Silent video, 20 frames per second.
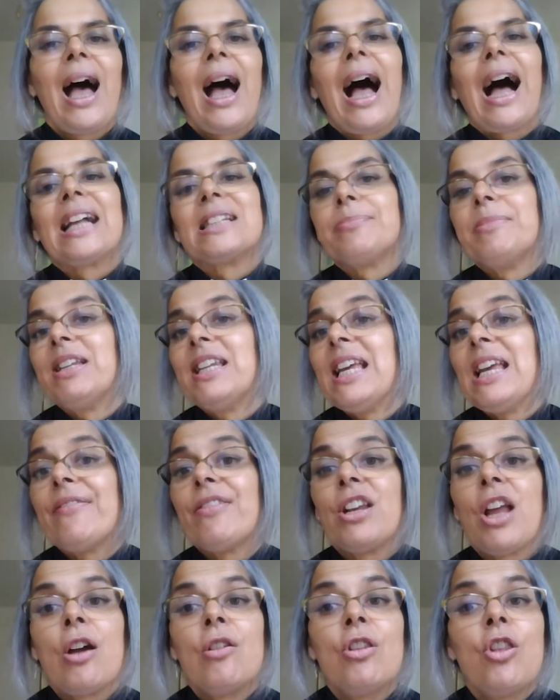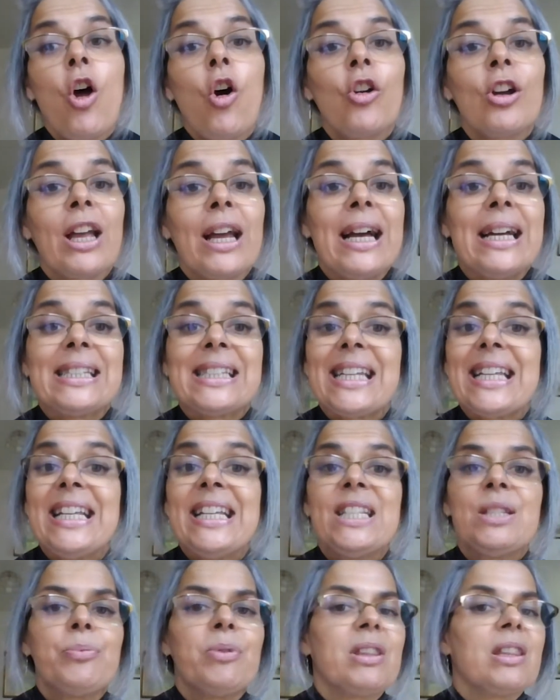Adam and Eve are no longer at
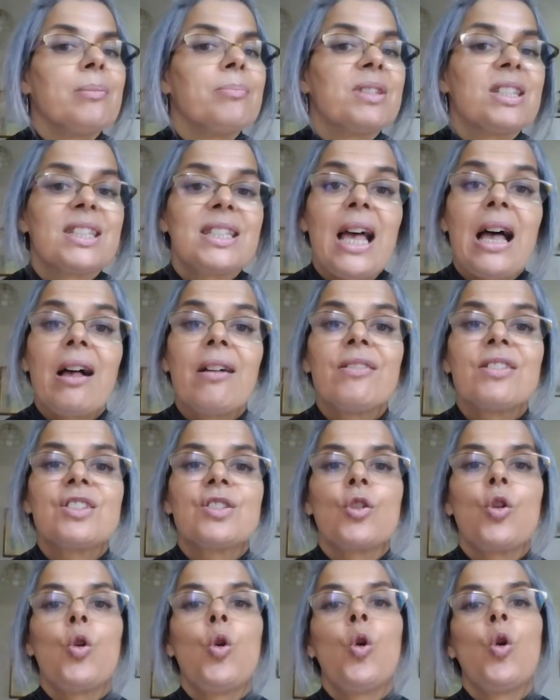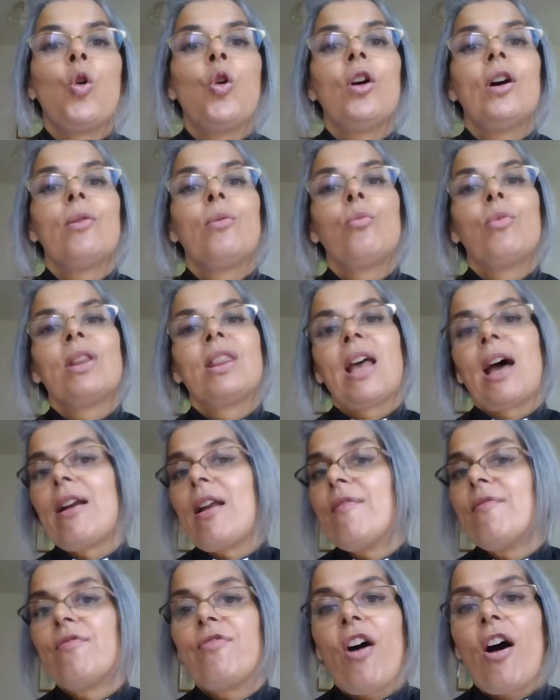ease with themselves or with their
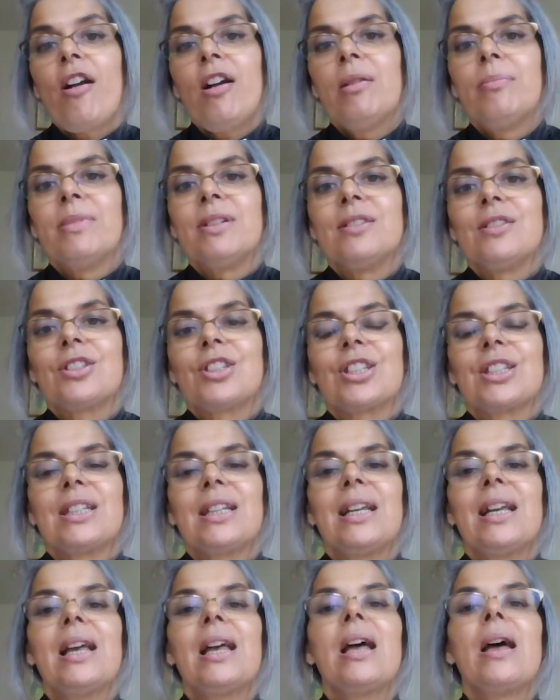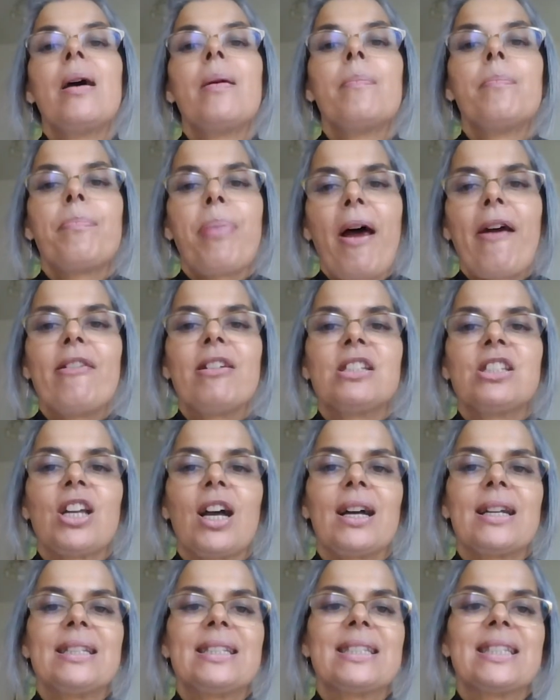environment.
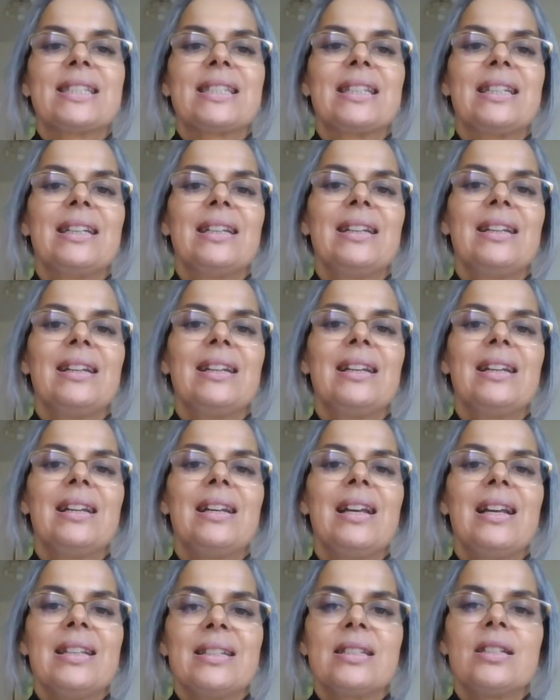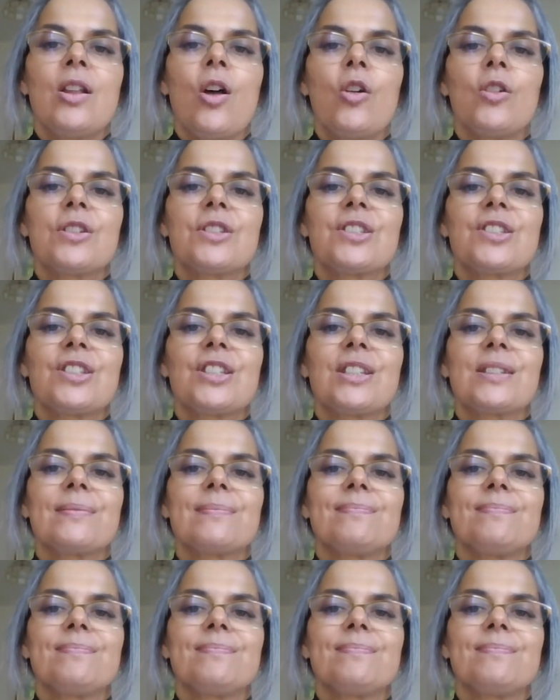Paradise is lost.